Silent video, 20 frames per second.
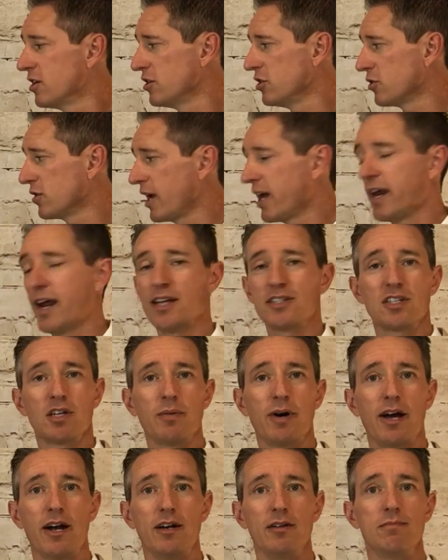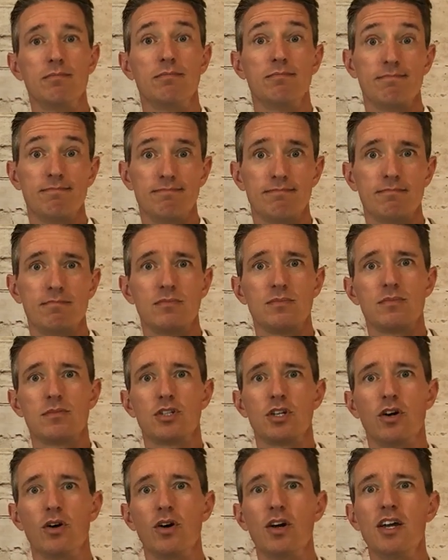you can't ask about it.
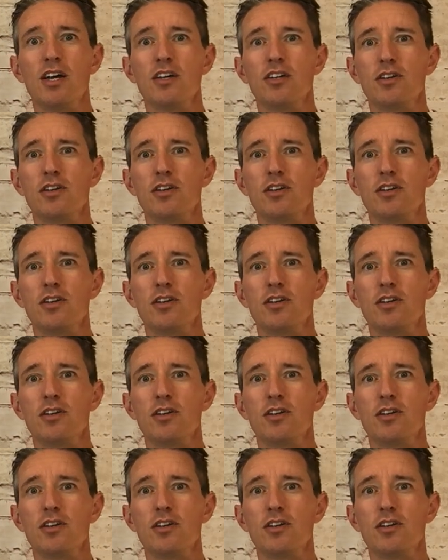So